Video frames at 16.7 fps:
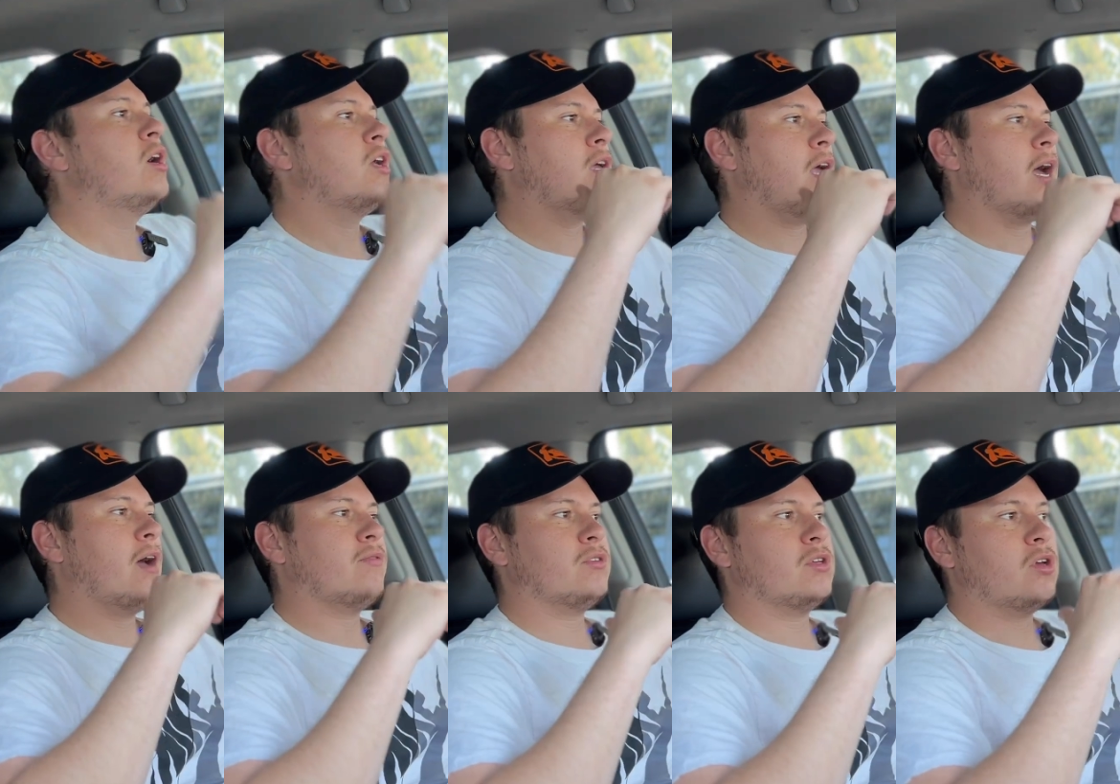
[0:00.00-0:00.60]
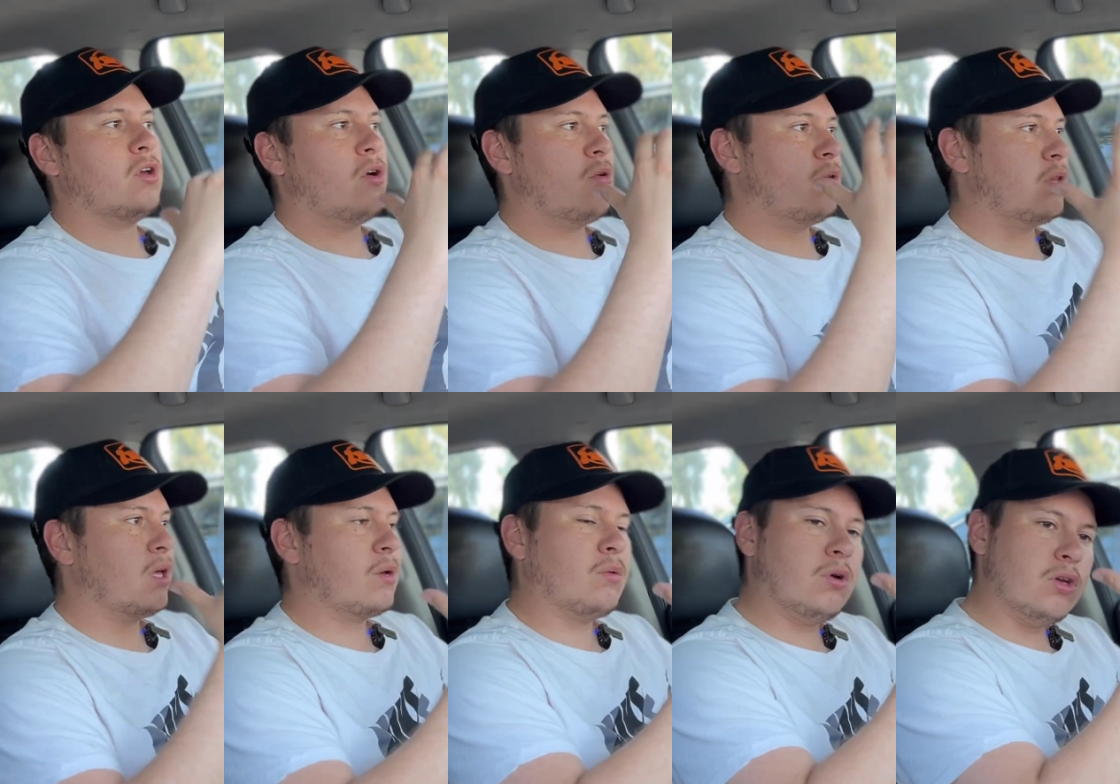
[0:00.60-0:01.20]
you have to go
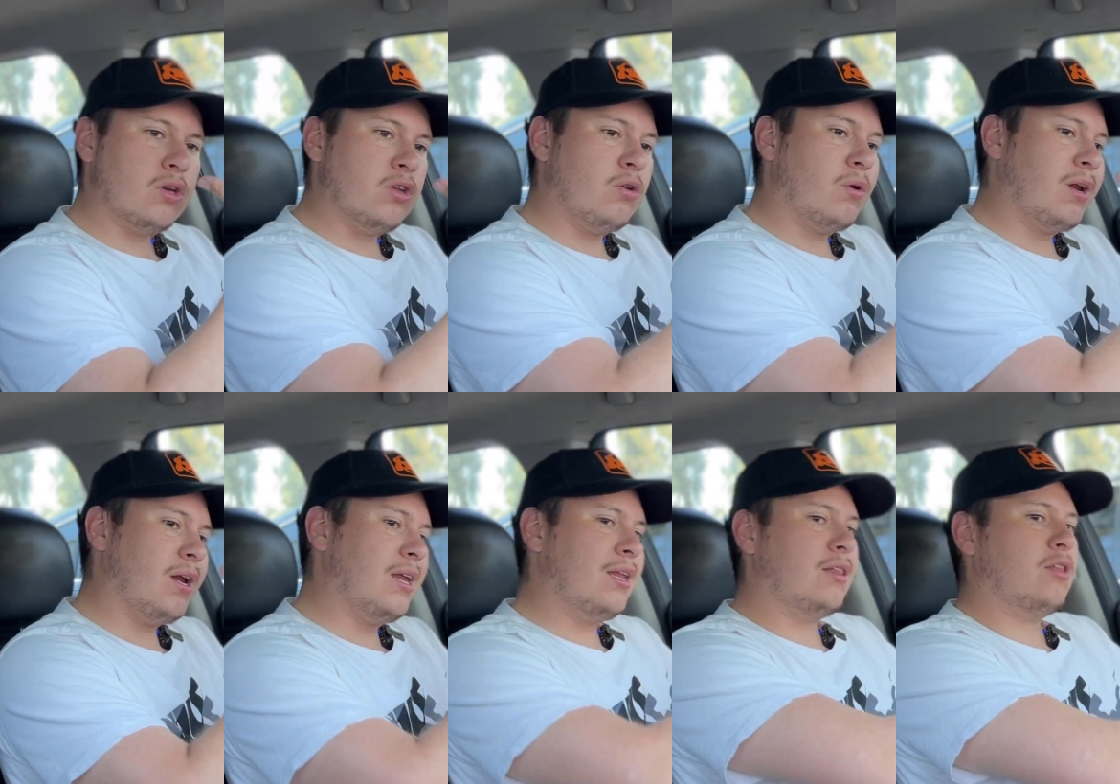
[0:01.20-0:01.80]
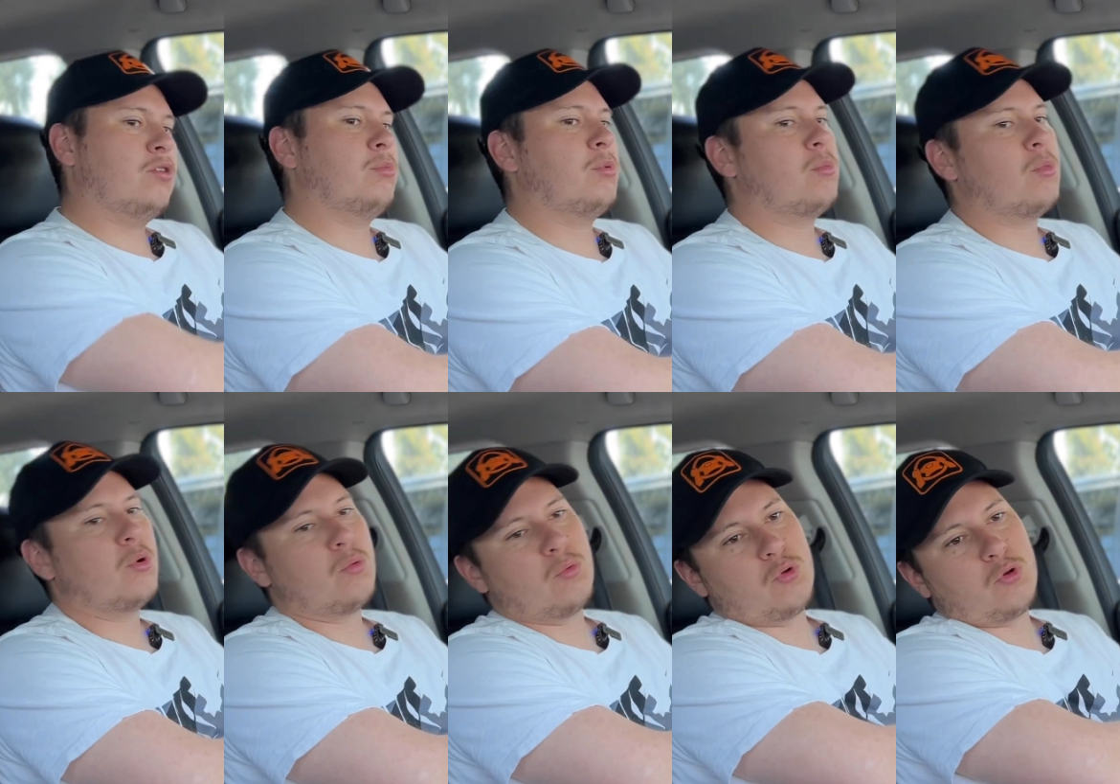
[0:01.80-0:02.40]
like, well, you know what, I need a little bit
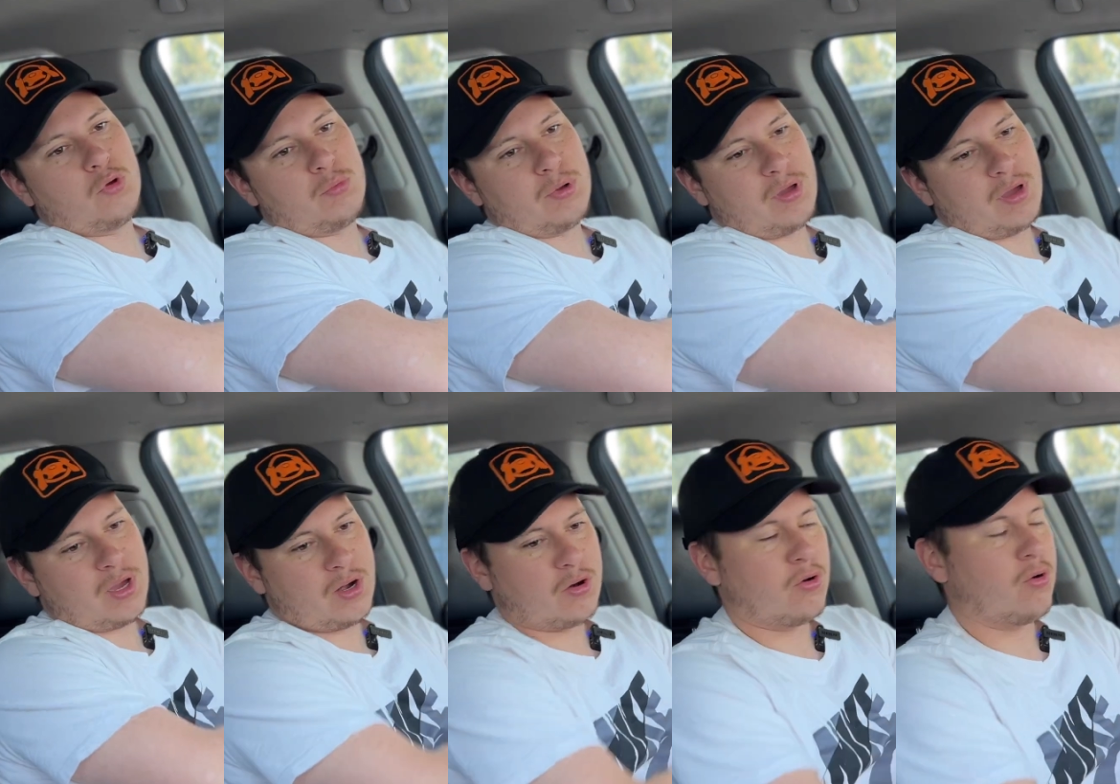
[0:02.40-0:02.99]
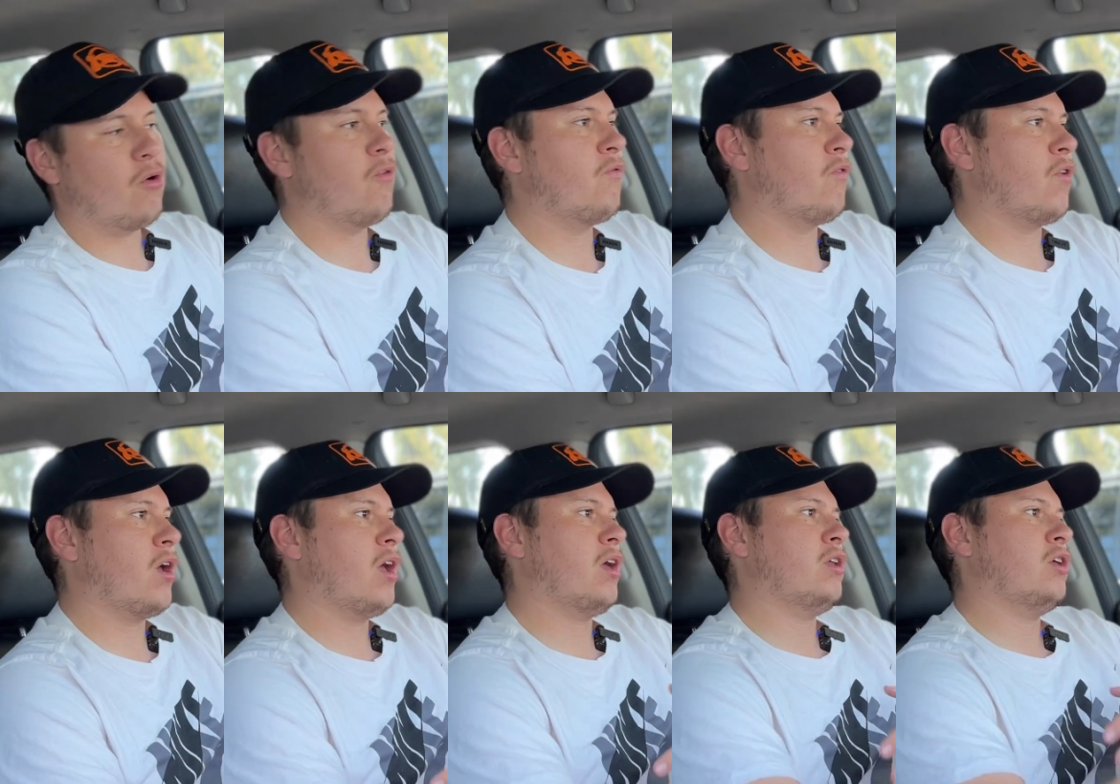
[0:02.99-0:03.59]
more room, now I got a
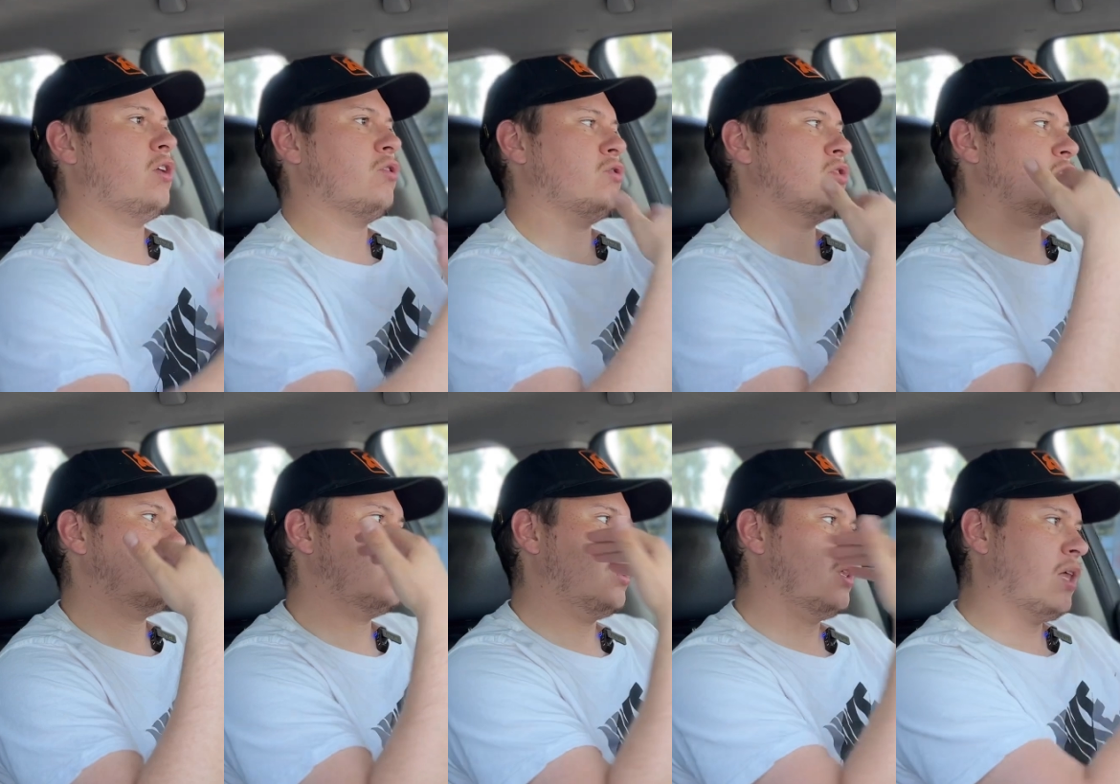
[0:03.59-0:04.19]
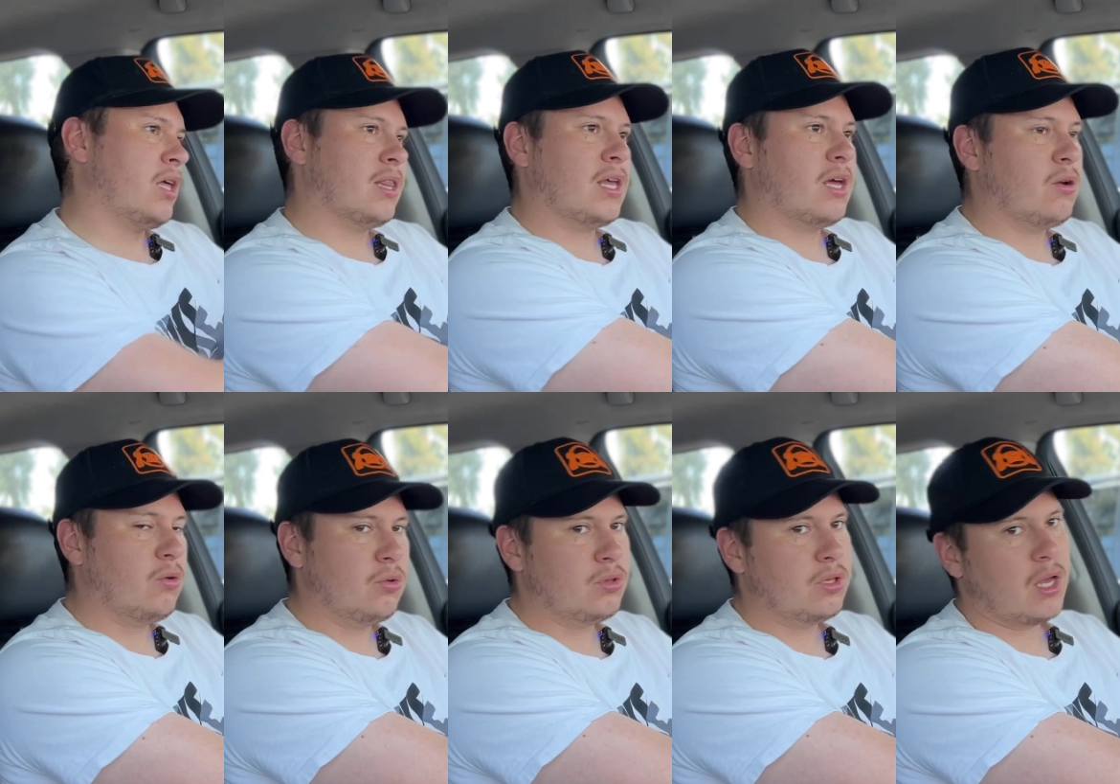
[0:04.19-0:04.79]
girlfriend, you know, she's gonna like that
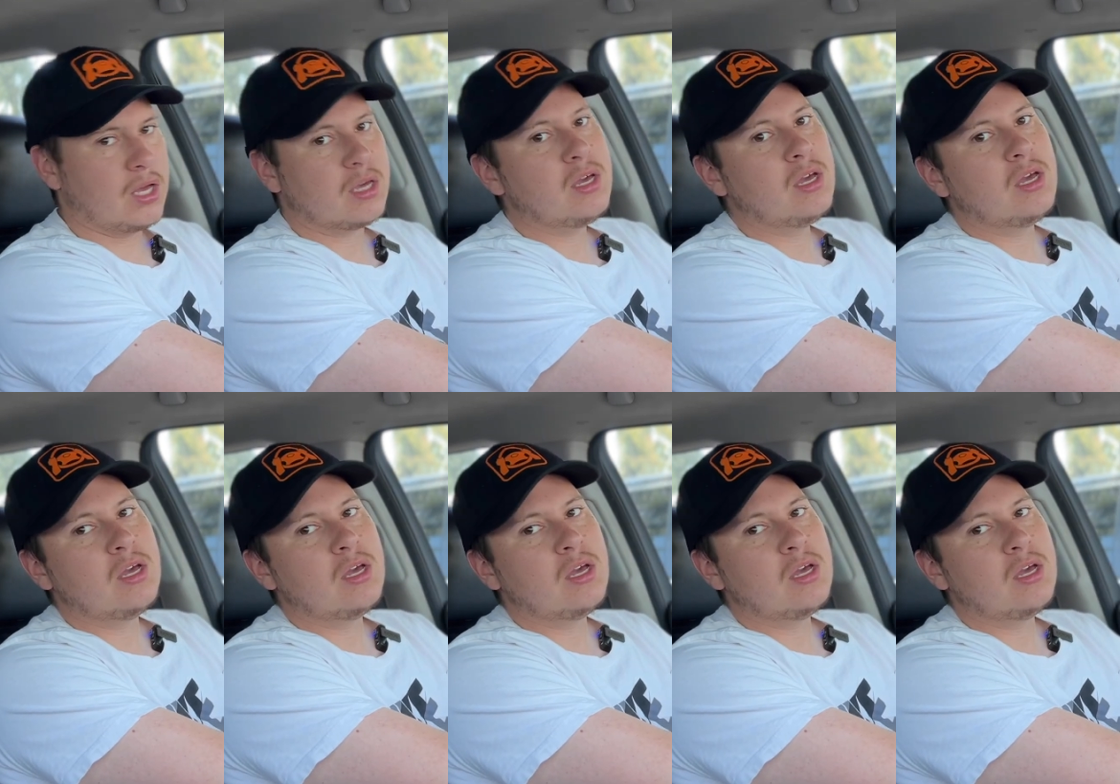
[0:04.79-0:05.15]
old, like,